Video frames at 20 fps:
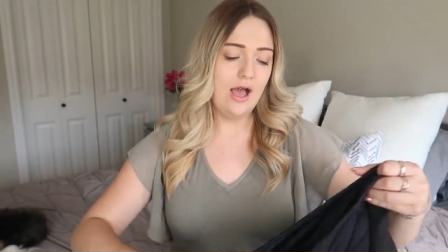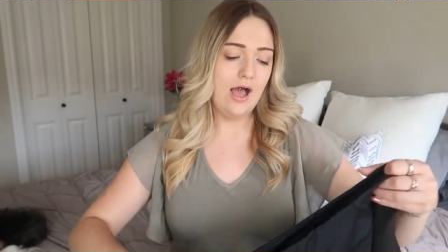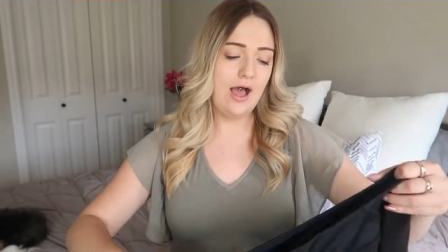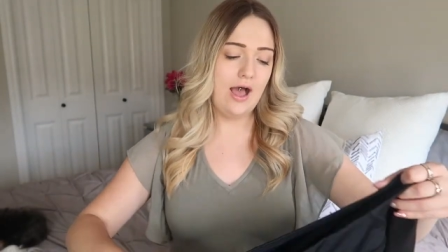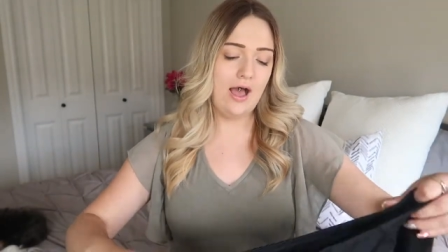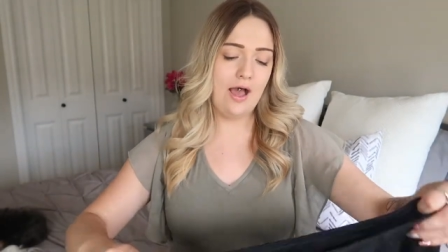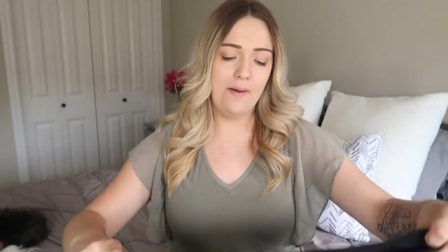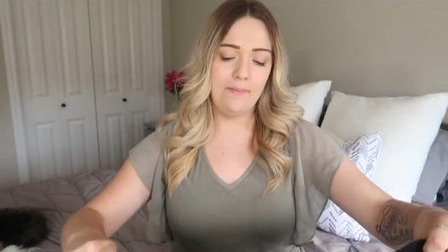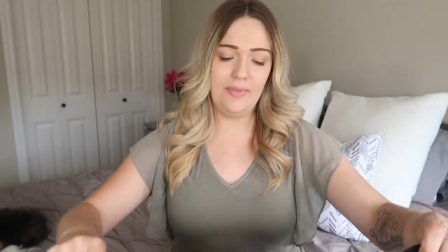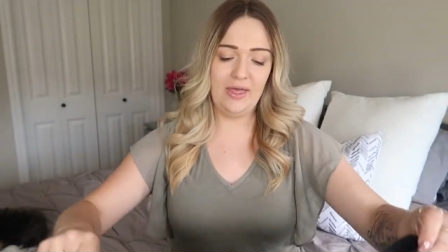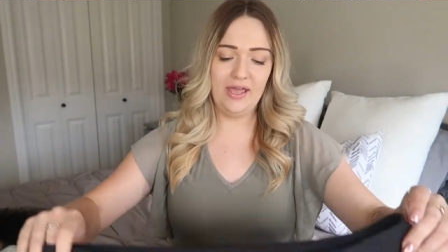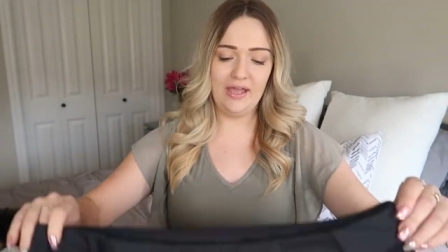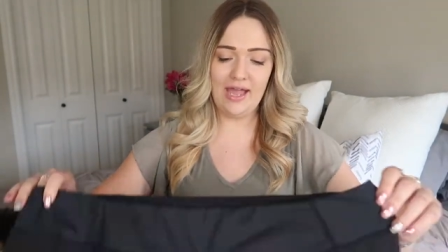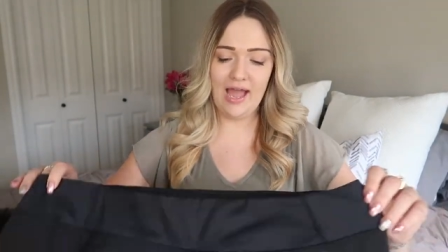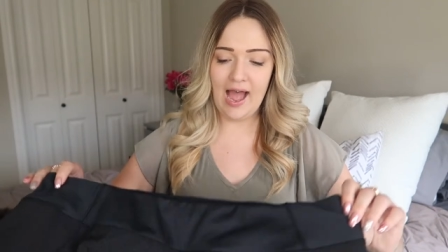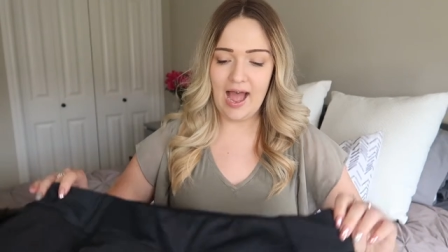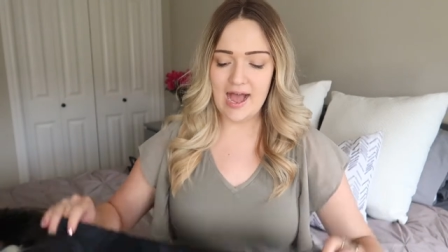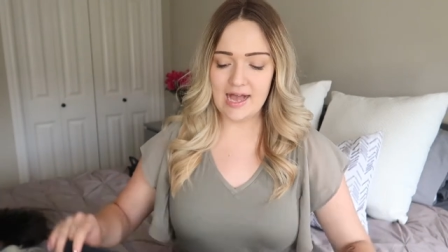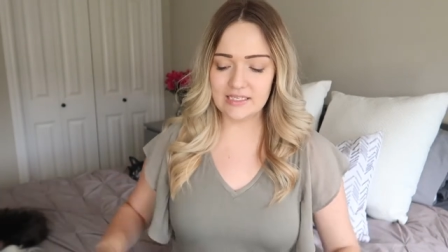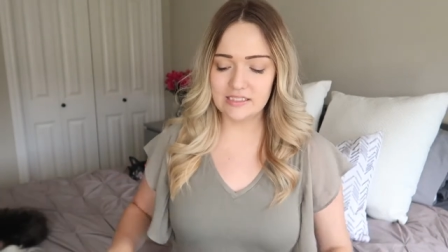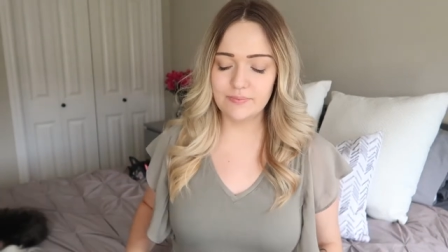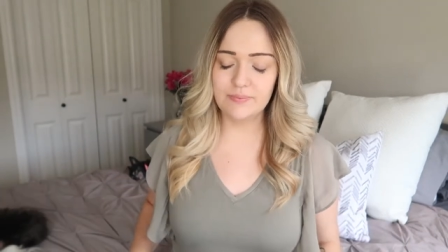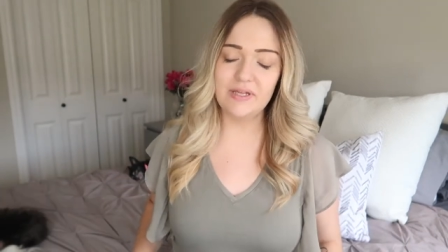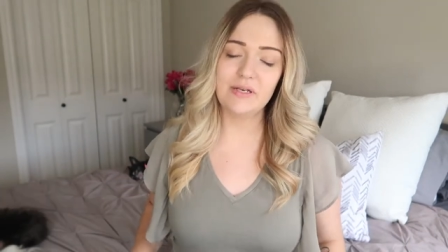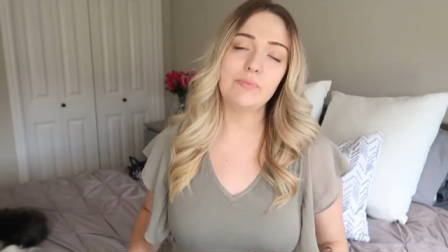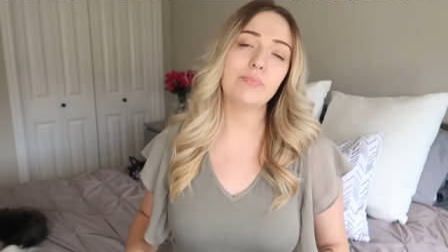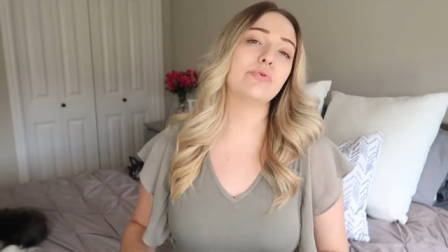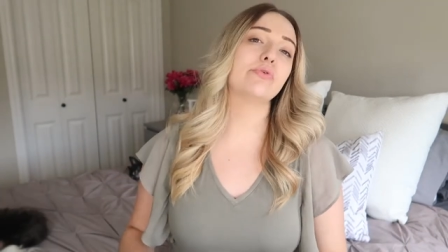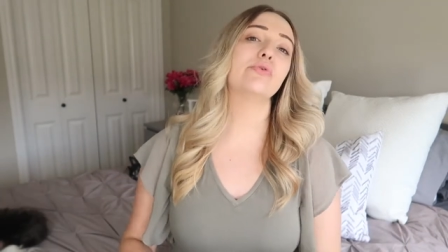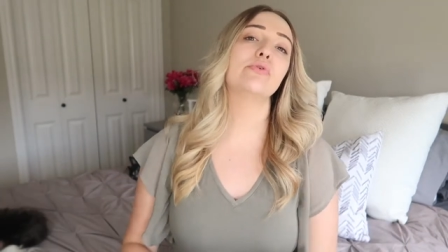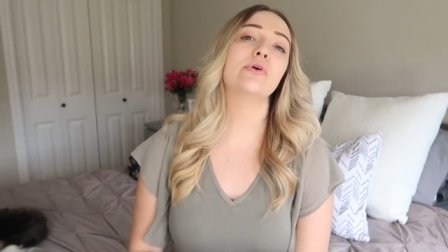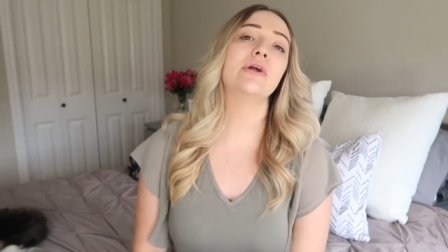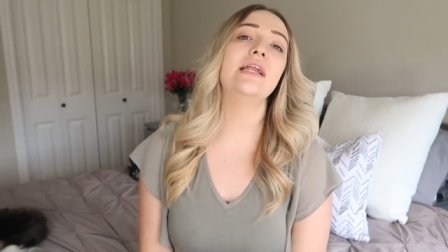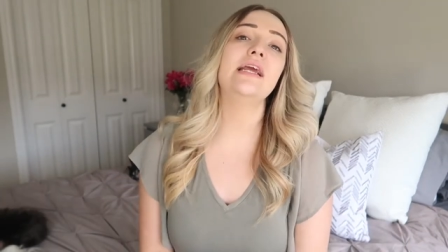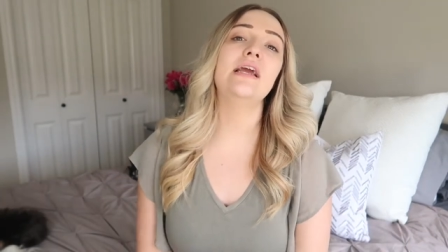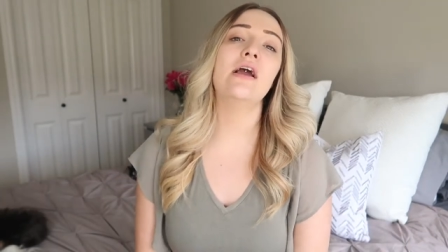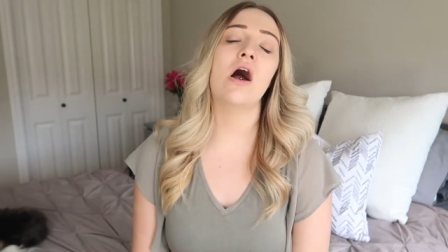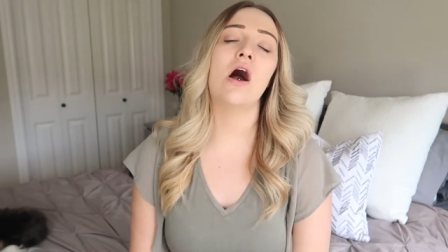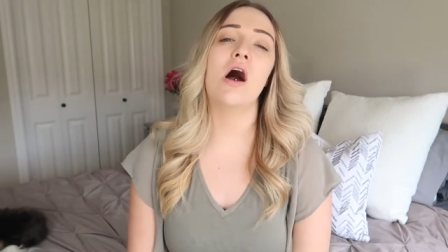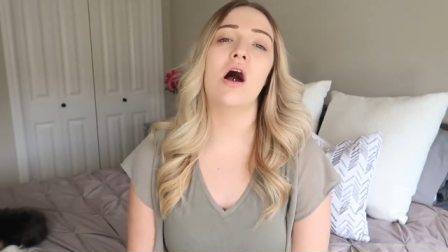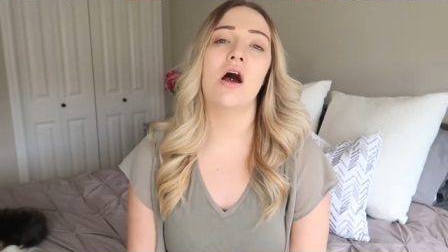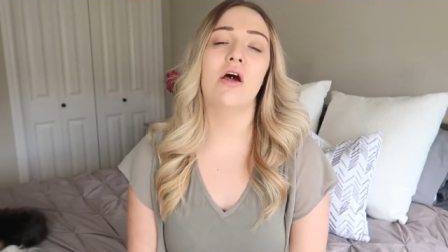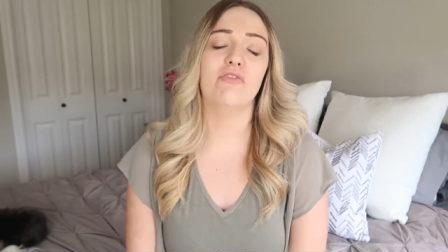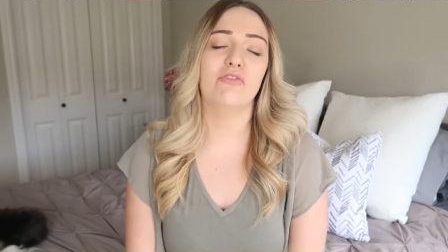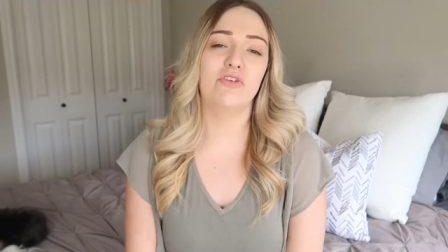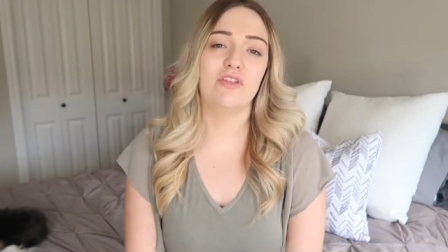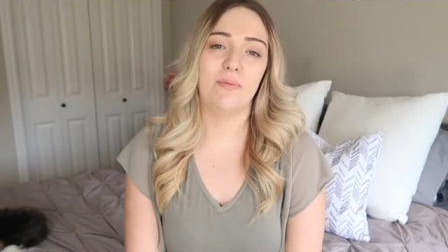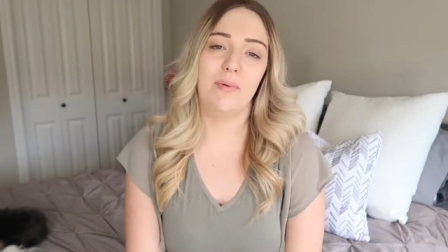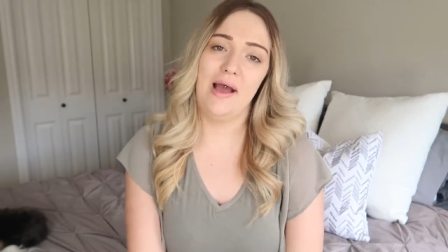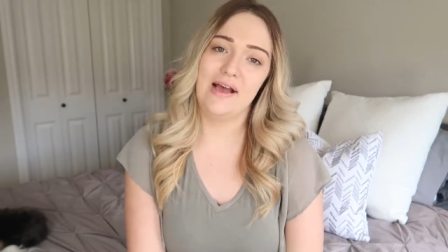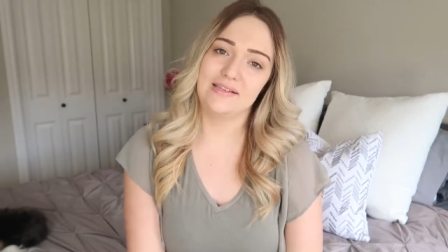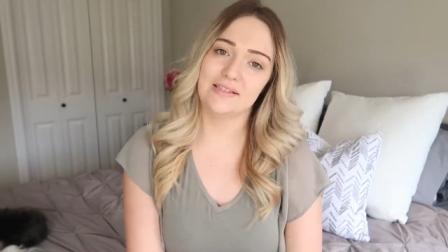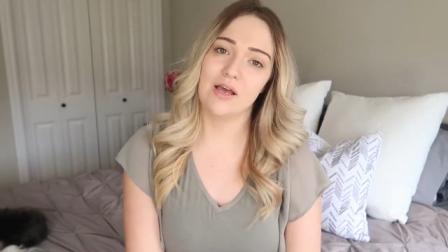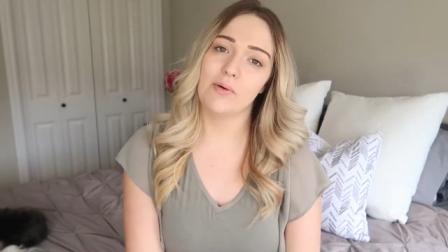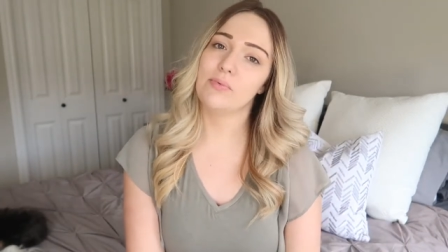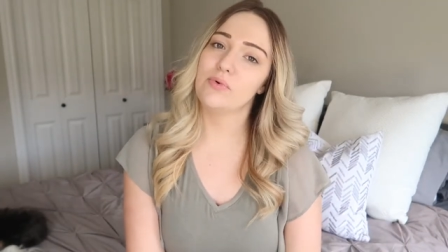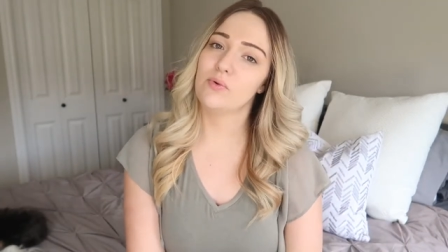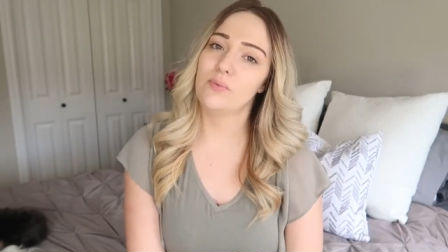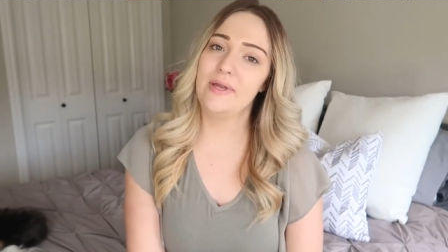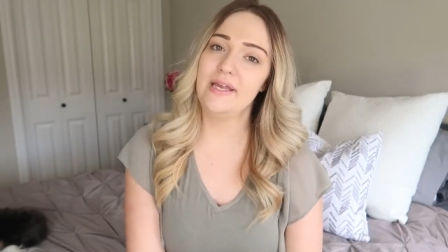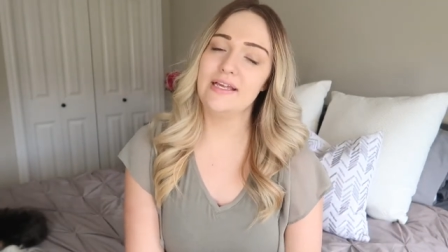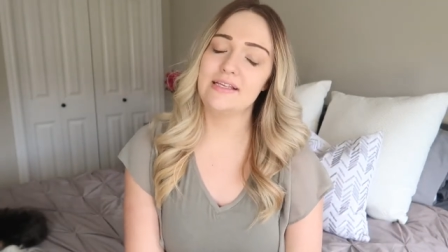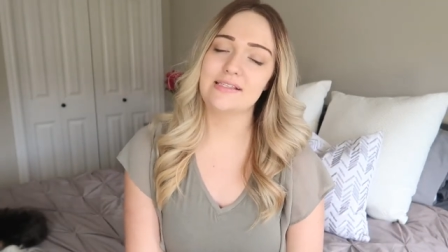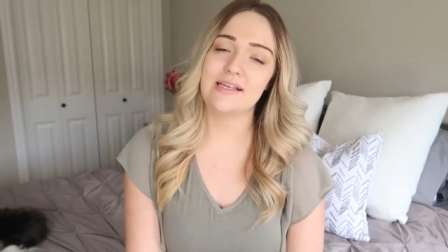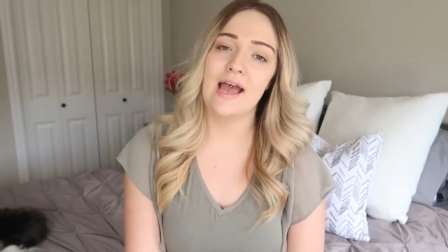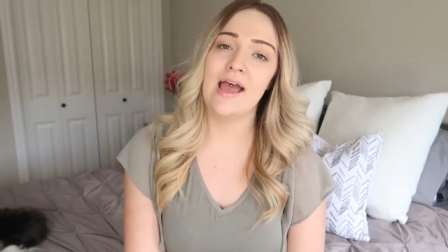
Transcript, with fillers: Um, it has been pretty hot for the past couple weeks,